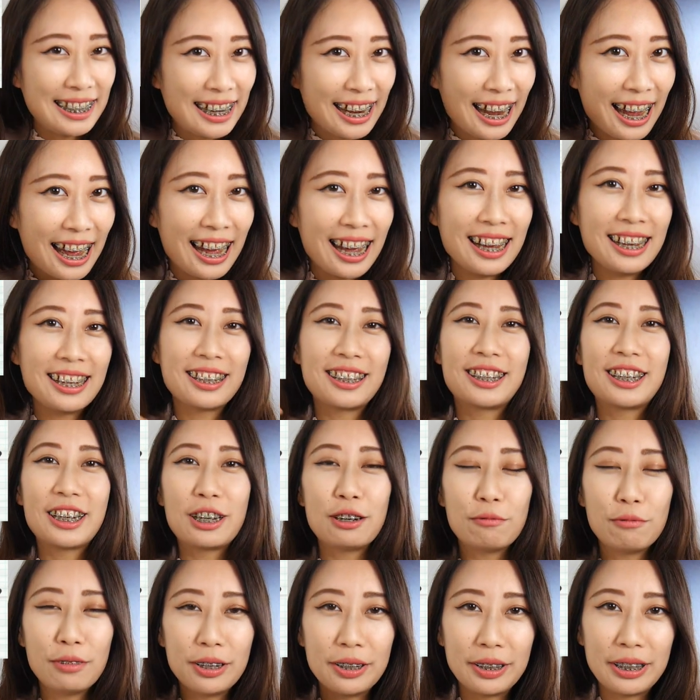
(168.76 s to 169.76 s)

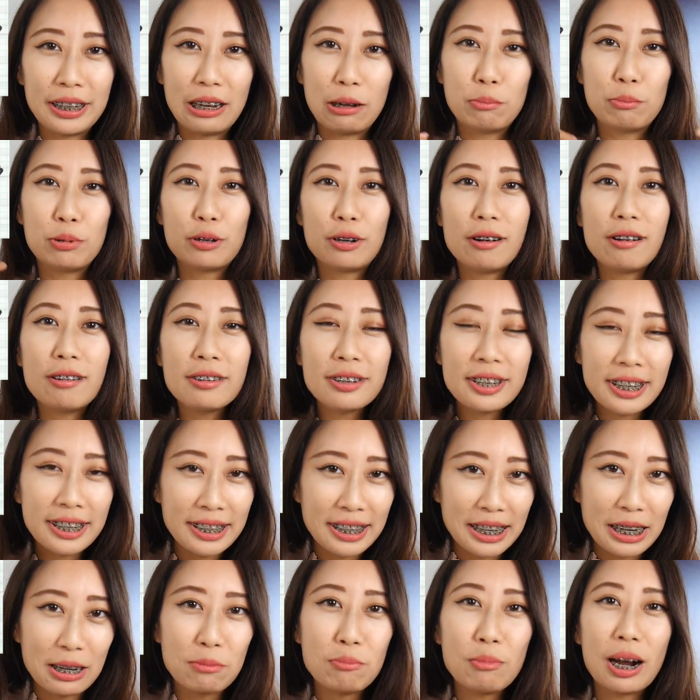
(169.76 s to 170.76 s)
i am
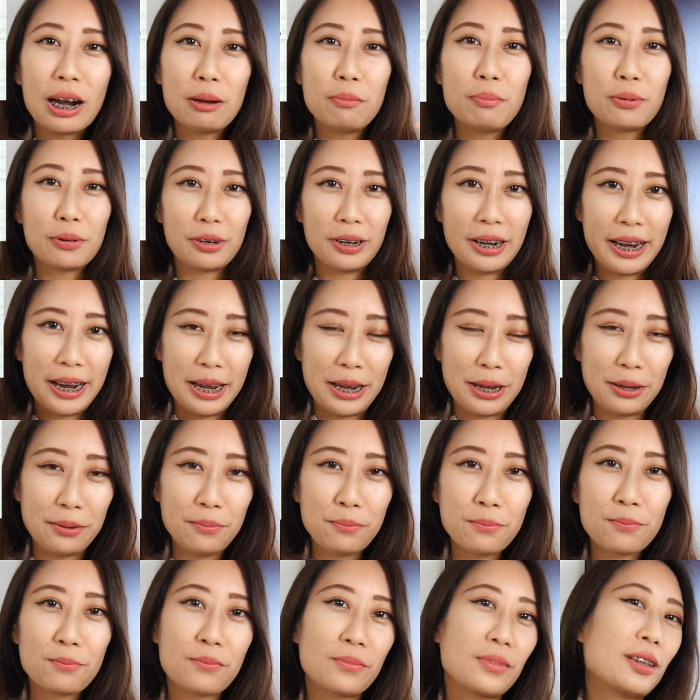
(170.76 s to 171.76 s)
processing my
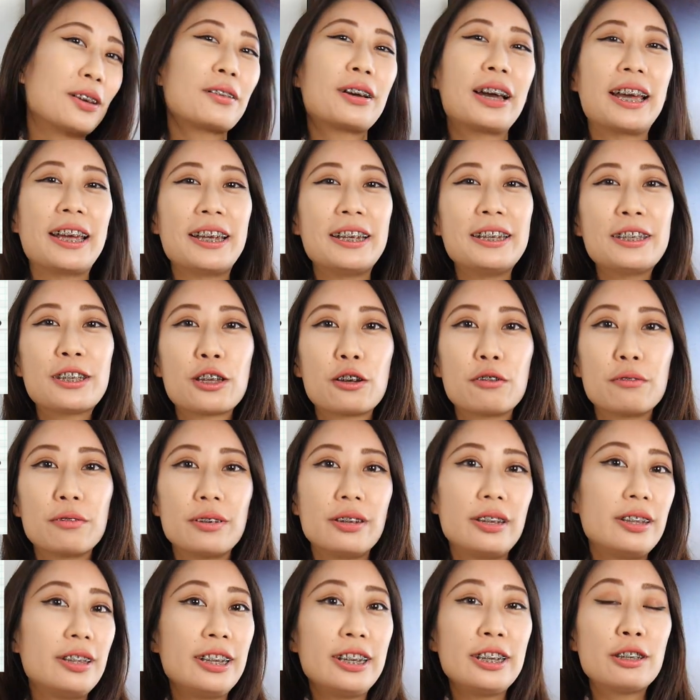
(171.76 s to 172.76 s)
brain. Okay,
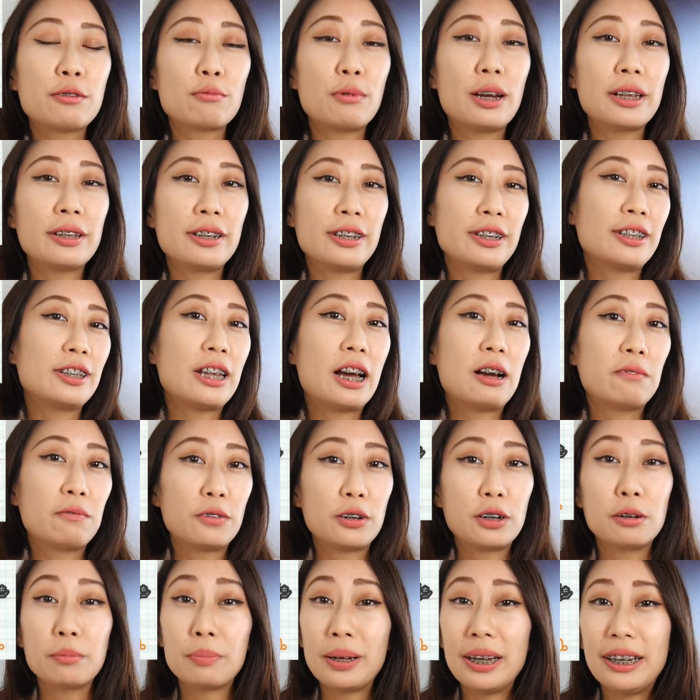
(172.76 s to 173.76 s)
so this one is not
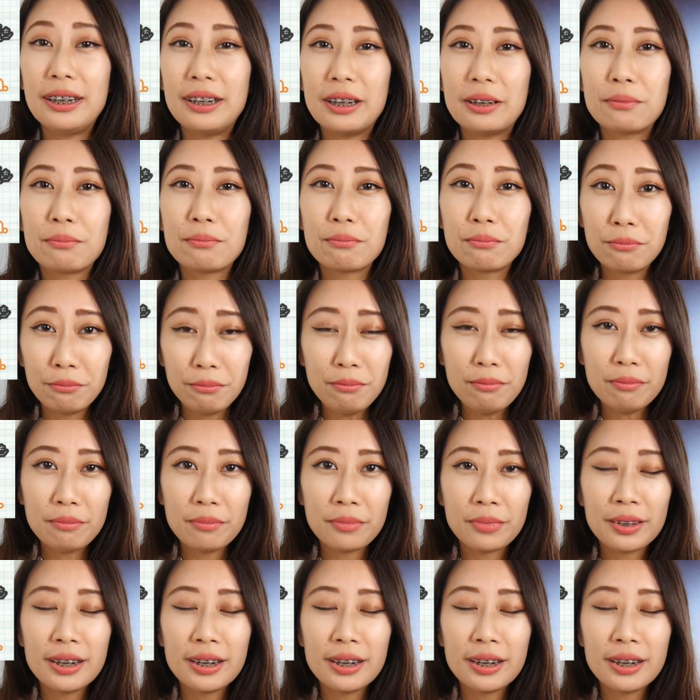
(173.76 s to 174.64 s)
for opinion. Mm -hmm.